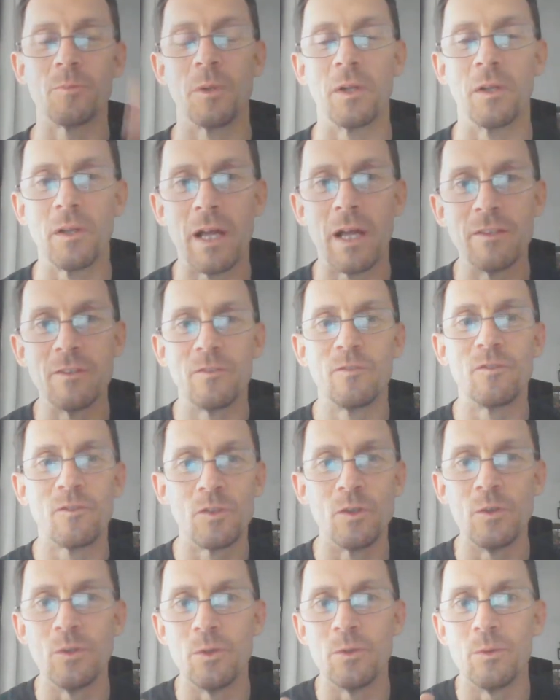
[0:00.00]
but it led
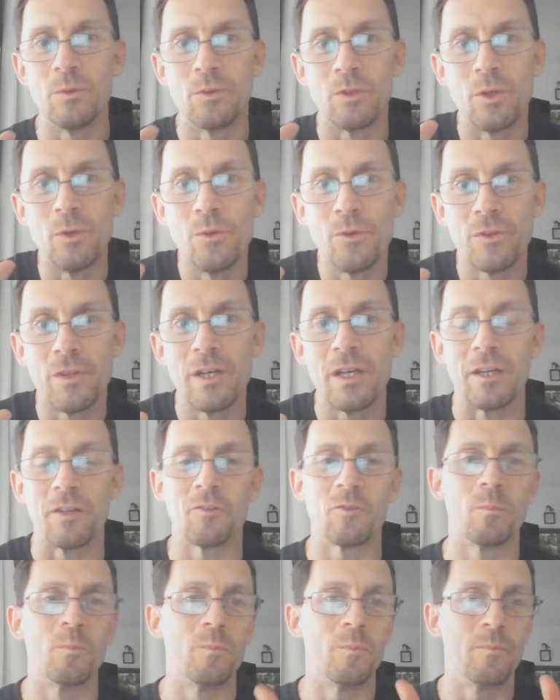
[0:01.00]
to two
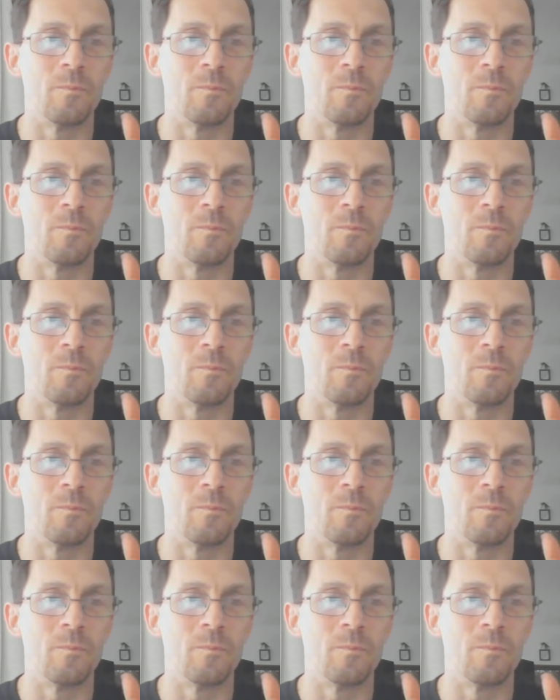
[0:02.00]
things.